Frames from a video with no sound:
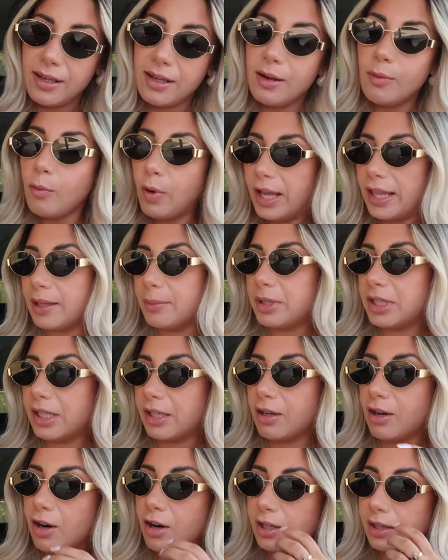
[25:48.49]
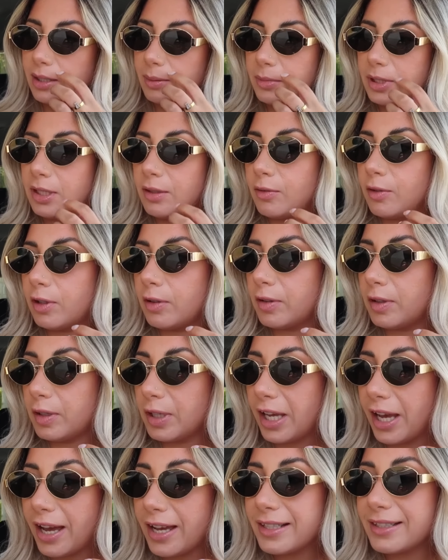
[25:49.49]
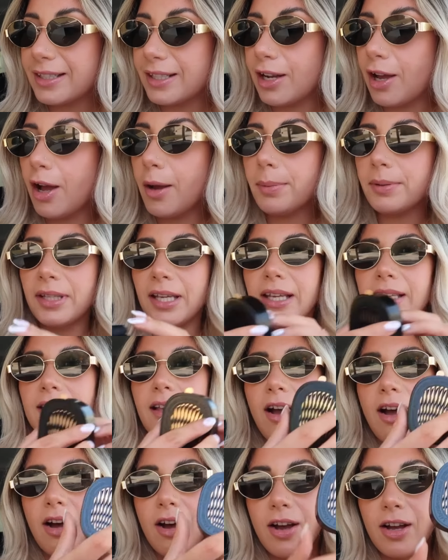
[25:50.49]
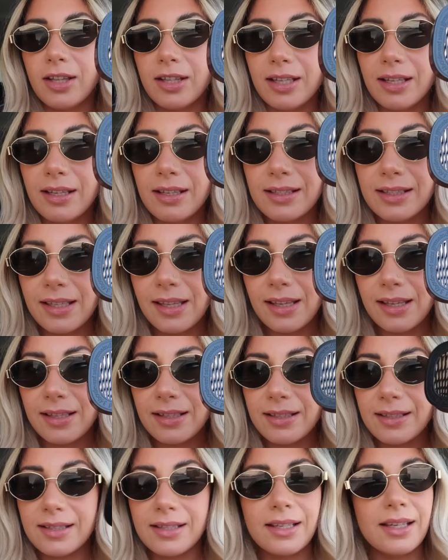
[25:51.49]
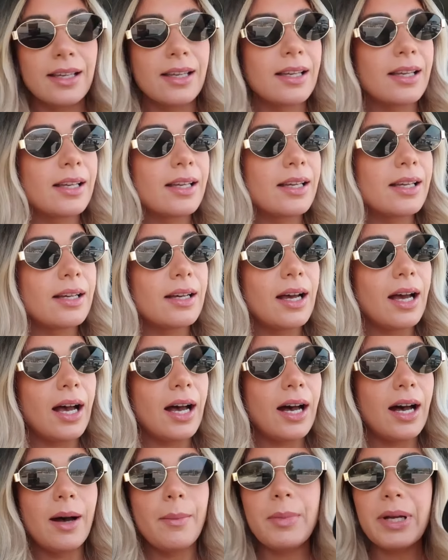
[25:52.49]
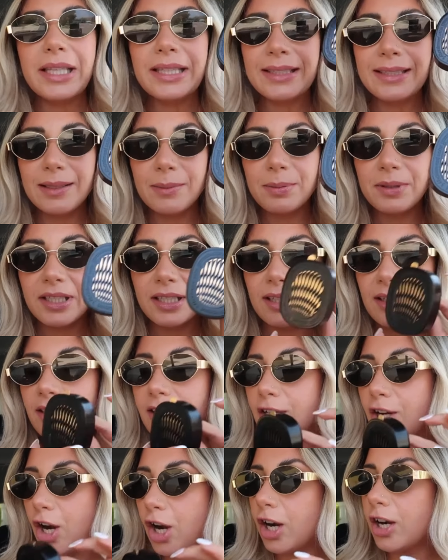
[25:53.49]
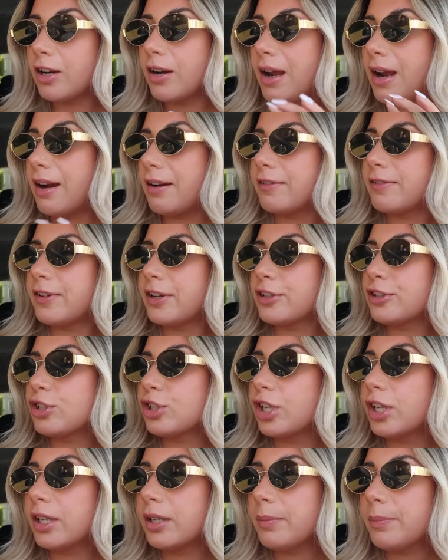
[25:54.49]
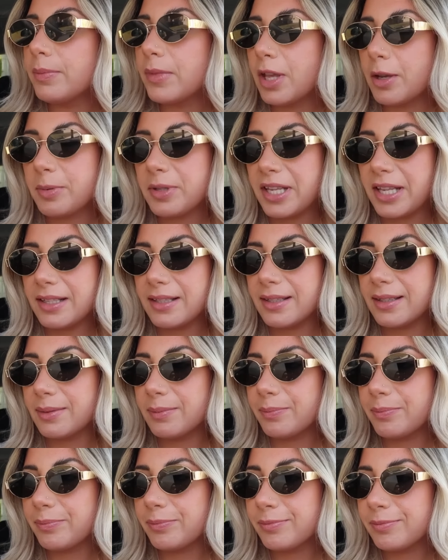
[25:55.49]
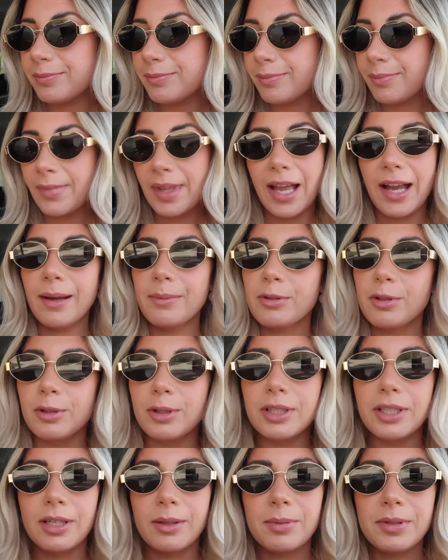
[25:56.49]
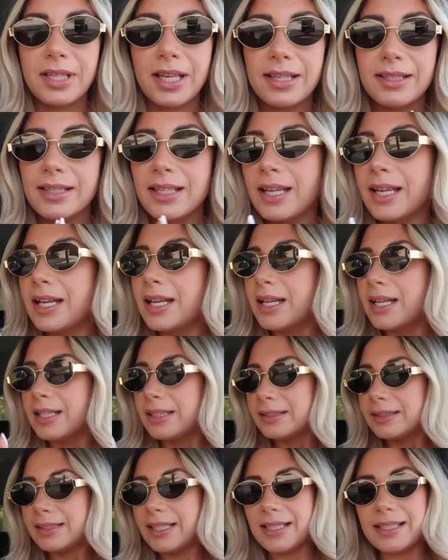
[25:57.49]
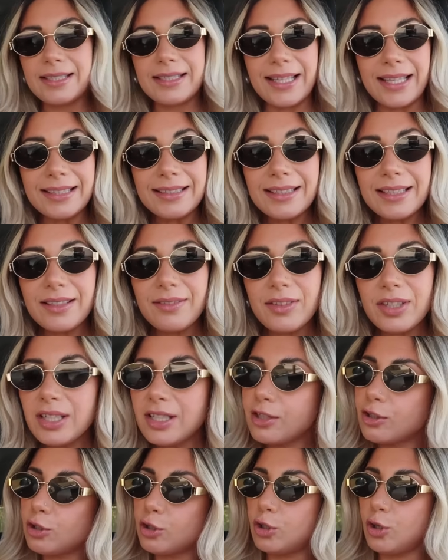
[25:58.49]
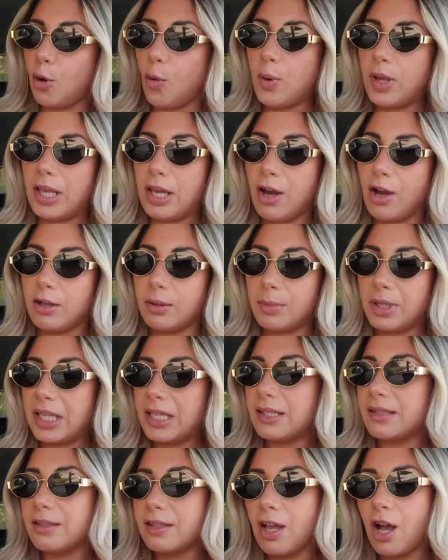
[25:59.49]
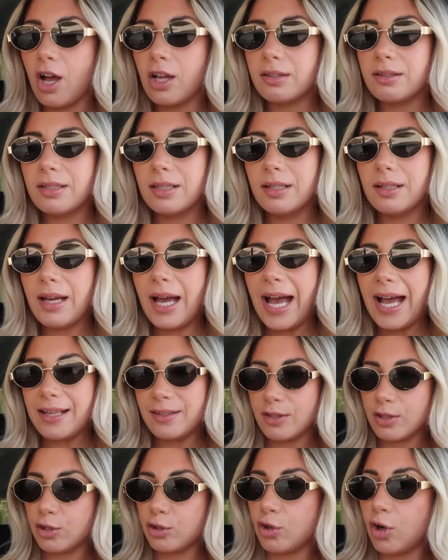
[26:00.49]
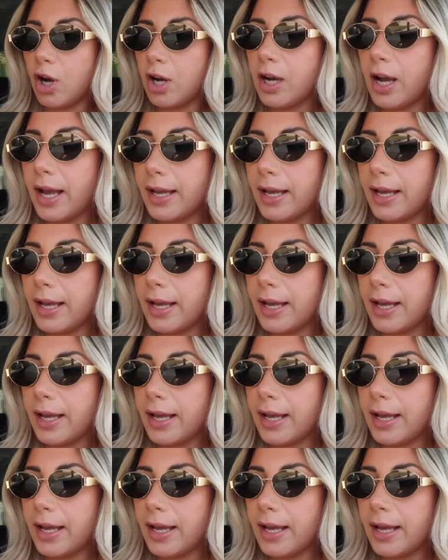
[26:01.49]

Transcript: While I'm in the car, let me give you guys an update on this Diptyque car air freshener. Obsessed, absolutely obsessed. The scent even is growing on me. It is not as strong.